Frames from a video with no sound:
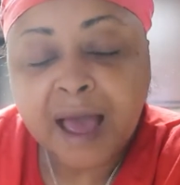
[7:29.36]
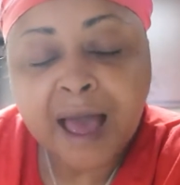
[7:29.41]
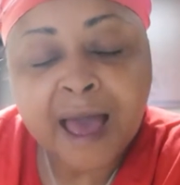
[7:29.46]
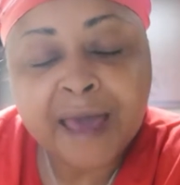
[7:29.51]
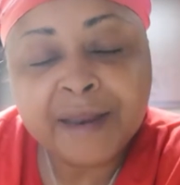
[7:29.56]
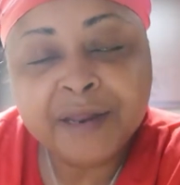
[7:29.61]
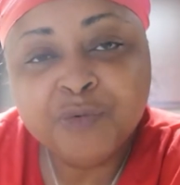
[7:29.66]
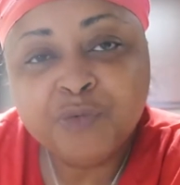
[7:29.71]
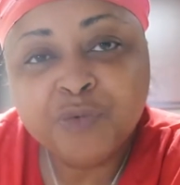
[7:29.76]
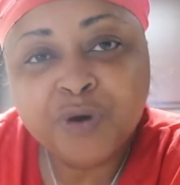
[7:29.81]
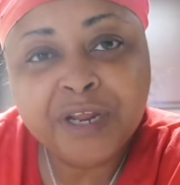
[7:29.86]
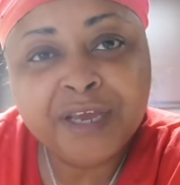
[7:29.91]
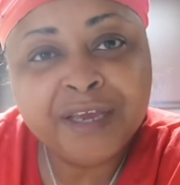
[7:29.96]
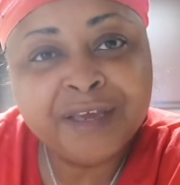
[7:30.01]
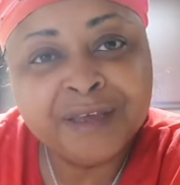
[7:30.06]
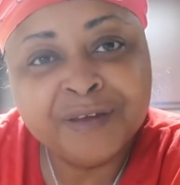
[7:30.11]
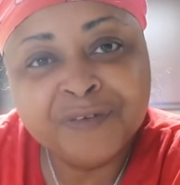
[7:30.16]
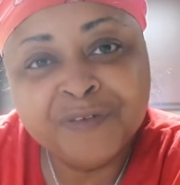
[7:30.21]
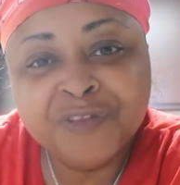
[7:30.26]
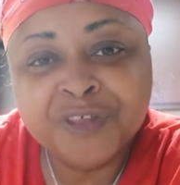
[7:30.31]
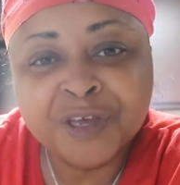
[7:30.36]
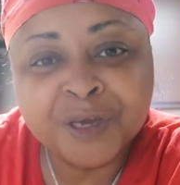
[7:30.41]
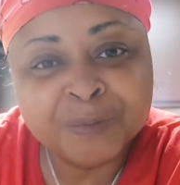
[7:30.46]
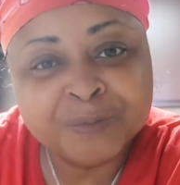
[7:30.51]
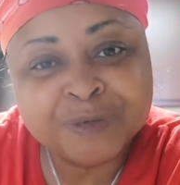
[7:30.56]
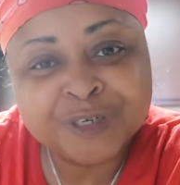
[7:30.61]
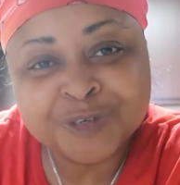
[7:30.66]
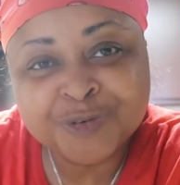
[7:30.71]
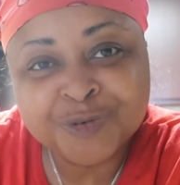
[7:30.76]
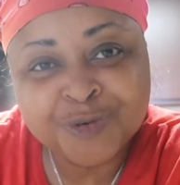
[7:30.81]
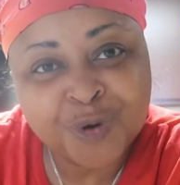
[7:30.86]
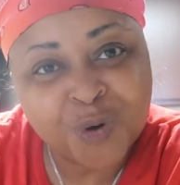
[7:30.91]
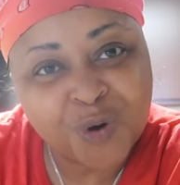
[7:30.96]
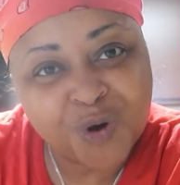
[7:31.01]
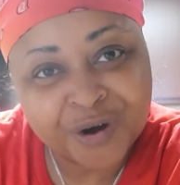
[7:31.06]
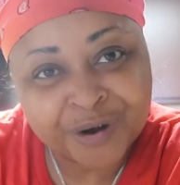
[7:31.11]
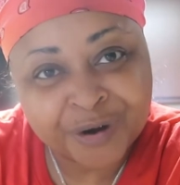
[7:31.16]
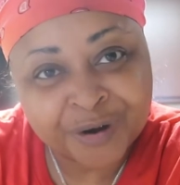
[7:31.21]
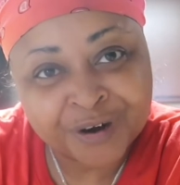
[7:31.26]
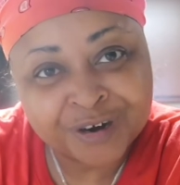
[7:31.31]
I didn't want to give them two
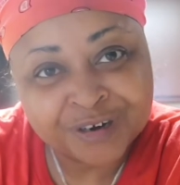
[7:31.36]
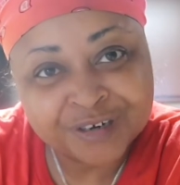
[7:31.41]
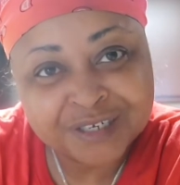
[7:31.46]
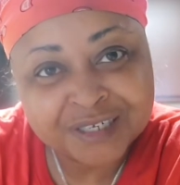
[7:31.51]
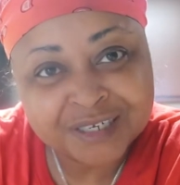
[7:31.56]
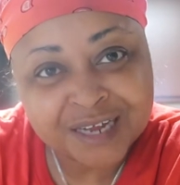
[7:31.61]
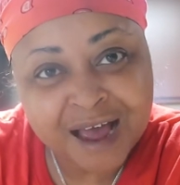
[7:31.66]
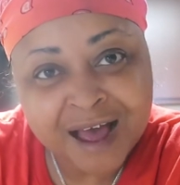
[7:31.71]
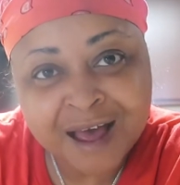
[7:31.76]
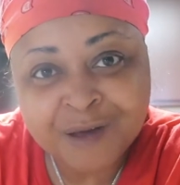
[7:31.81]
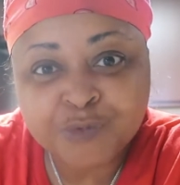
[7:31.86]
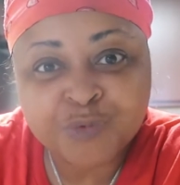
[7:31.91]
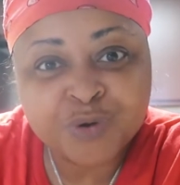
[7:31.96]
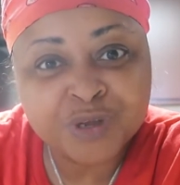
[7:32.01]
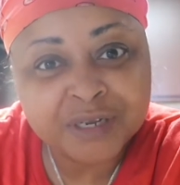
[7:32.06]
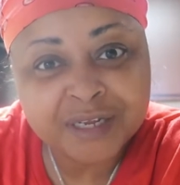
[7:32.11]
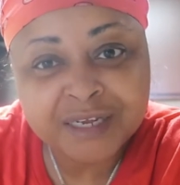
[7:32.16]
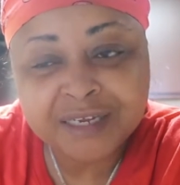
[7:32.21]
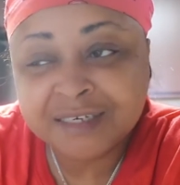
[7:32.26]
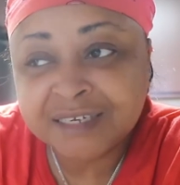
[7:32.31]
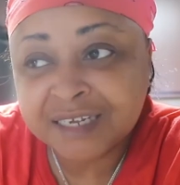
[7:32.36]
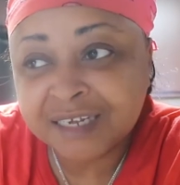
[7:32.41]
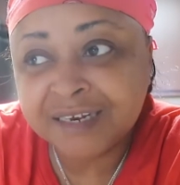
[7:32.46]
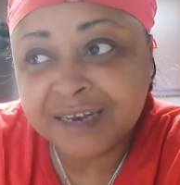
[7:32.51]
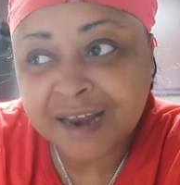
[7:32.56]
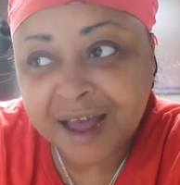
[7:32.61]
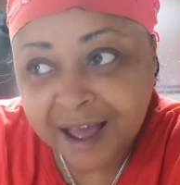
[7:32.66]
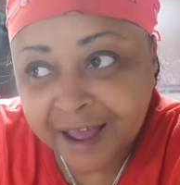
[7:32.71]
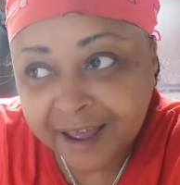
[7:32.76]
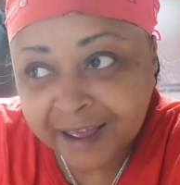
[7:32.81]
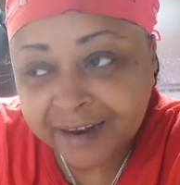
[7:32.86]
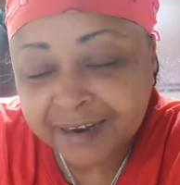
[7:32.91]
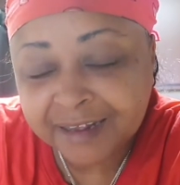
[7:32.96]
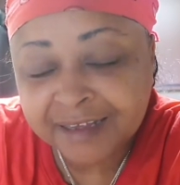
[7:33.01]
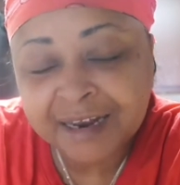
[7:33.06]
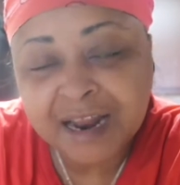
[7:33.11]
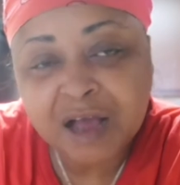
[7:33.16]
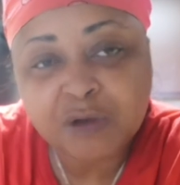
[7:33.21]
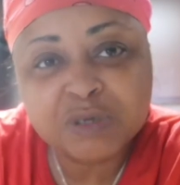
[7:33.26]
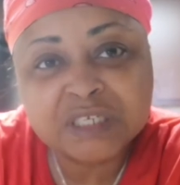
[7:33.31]
quarters. I really did not.
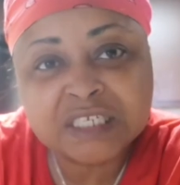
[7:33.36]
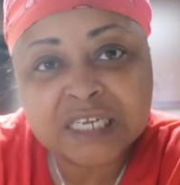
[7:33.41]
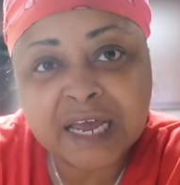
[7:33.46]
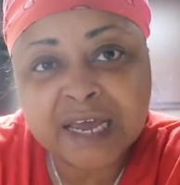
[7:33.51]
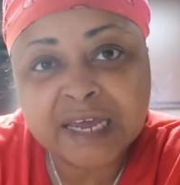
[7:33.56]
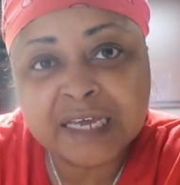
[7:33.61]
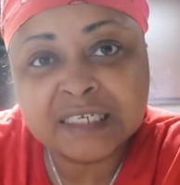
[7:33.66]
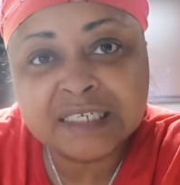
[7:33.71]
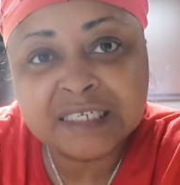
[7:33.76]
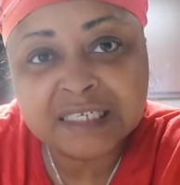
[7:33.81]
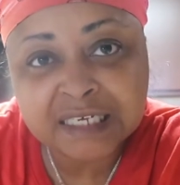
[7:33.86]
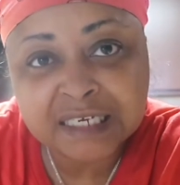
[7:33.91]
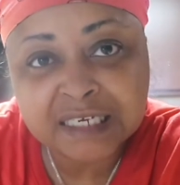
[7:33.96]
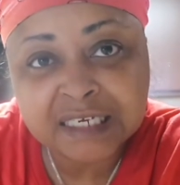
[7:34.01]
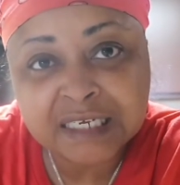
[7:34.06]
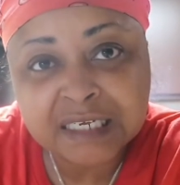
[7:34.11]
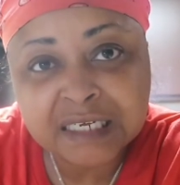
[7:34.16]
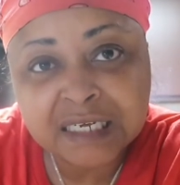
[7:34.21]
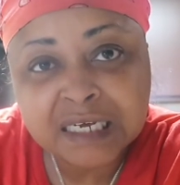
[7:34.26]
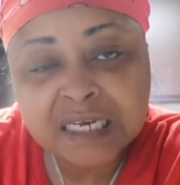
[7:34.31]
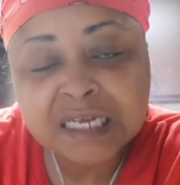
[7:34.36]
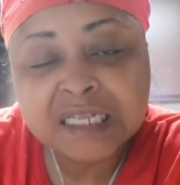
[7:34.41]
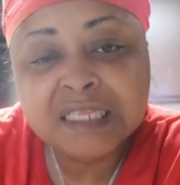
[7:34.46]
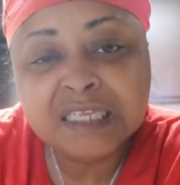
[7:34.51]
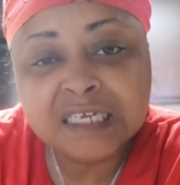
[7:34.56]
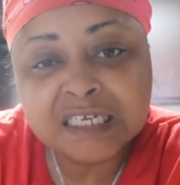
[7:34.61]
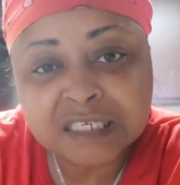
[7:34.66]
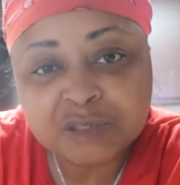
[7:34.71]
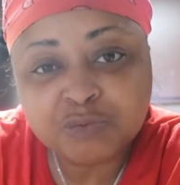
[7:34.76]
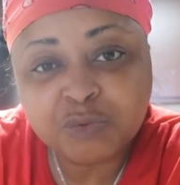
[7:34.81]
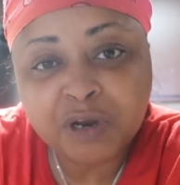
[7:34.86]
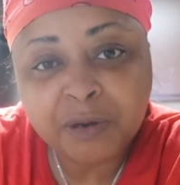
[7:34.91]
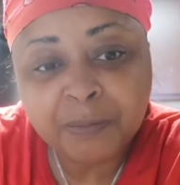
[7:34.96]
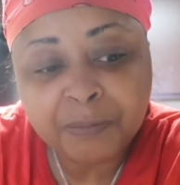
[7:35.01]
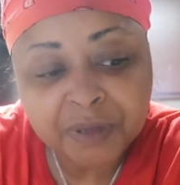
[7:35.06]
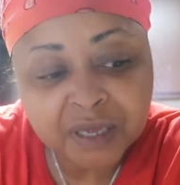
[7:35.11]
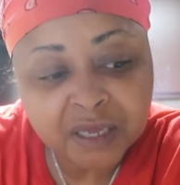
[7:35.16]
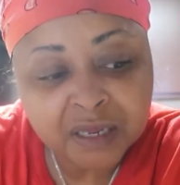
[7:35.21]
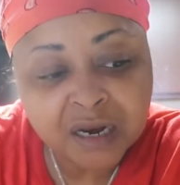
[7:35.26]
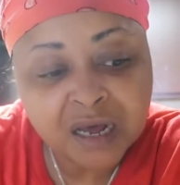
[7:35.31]
And I was like, see, this would have
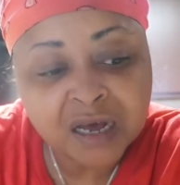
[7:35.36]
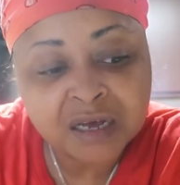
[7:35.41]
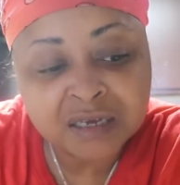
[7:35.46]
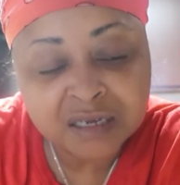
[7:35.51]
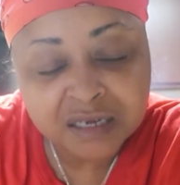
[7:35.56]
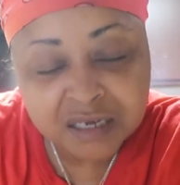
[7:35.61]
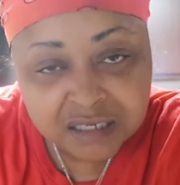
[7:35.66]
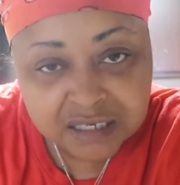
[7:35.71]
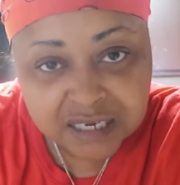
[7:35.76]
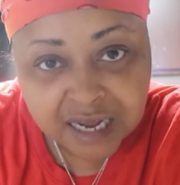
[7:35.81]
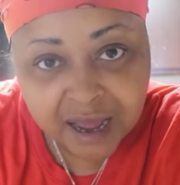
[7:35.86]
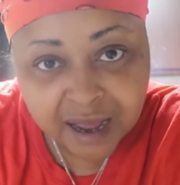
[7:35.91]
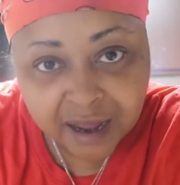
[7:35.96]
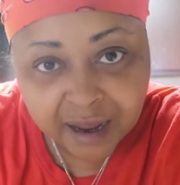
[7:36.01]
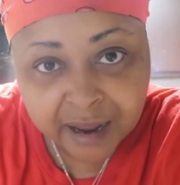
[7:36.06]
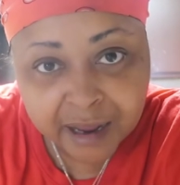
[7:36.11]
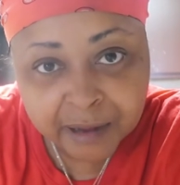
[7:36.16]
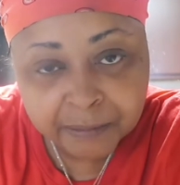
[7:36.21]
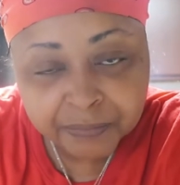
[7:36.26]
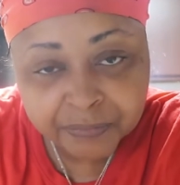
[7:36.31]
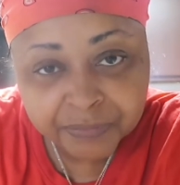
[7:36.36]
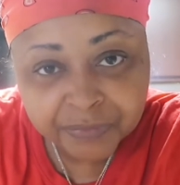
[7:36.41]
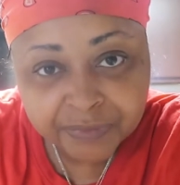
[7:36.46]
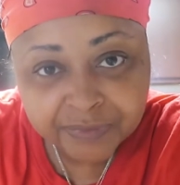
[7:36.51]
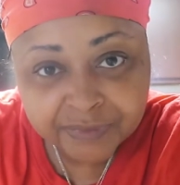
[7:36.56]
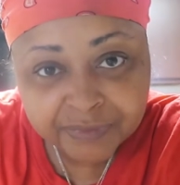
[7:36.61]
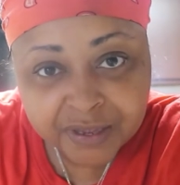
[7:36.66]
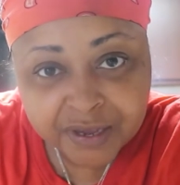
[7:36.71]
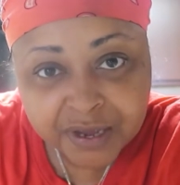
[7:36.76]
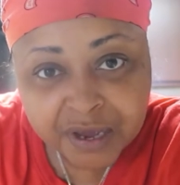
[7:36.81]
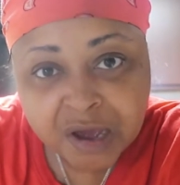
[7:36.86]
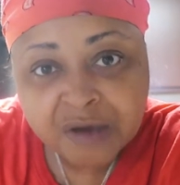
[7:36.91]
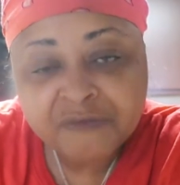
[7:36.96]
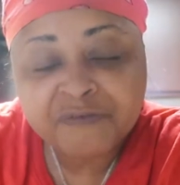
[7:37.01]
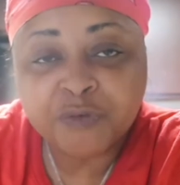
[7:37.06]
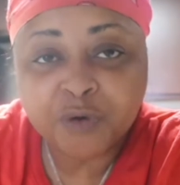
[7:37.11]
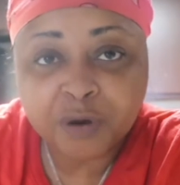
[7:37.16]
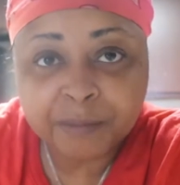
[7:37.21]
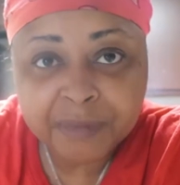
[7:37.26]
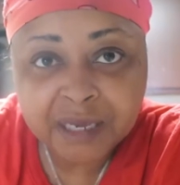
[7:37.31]
been a good time
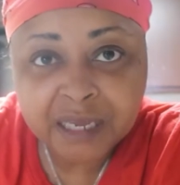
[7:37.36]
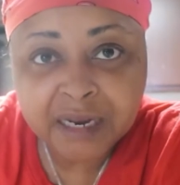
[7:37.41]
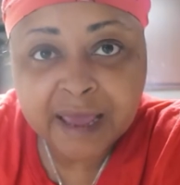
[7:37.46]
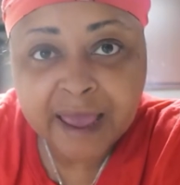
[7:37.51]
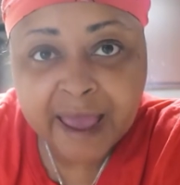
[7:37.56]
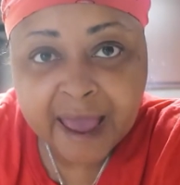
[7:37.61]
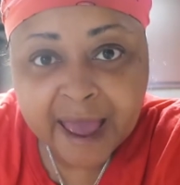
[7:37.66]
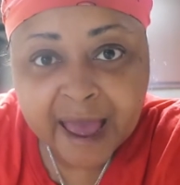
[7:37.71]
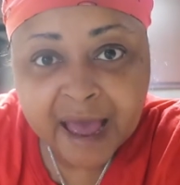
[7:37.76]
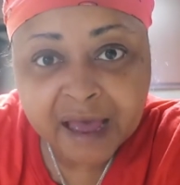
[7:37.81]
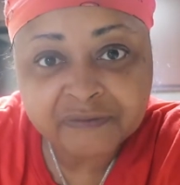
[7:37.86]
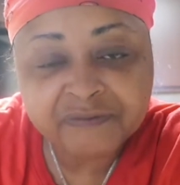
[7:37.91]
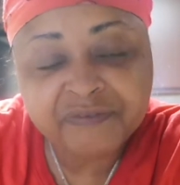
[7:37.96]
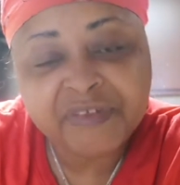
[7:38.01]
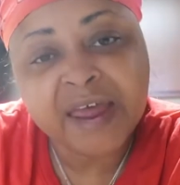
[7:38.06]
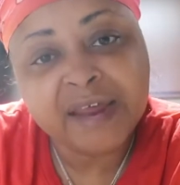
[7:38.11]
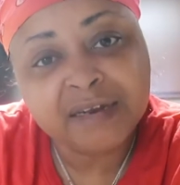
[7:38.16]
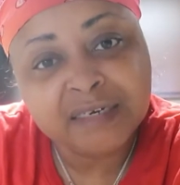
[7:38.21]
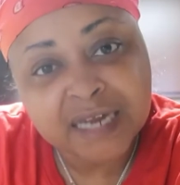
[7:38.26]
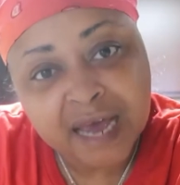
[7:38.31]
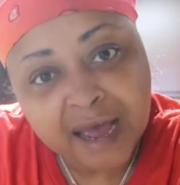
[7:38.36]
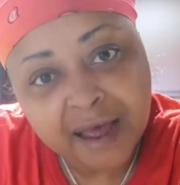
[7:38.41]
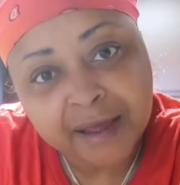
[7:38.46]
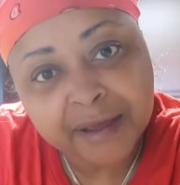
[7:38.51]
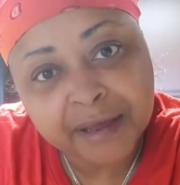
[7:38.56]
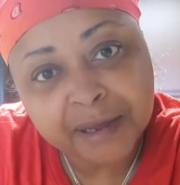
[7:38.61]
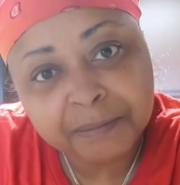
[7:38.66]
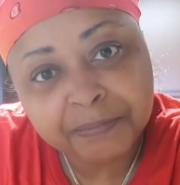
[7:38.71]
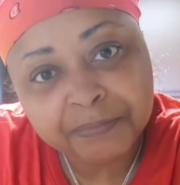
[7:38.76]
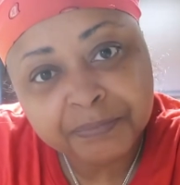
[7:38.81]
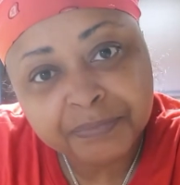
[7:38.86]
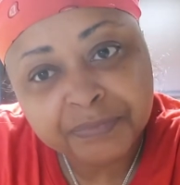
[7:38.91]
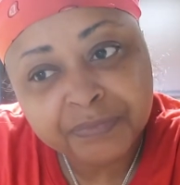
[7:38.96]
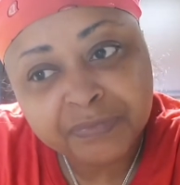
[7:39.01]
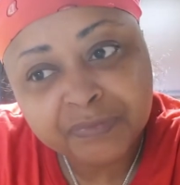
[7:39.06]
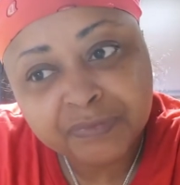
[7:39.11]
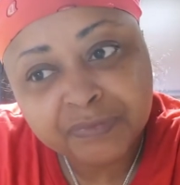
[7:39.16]
for me to have that dime.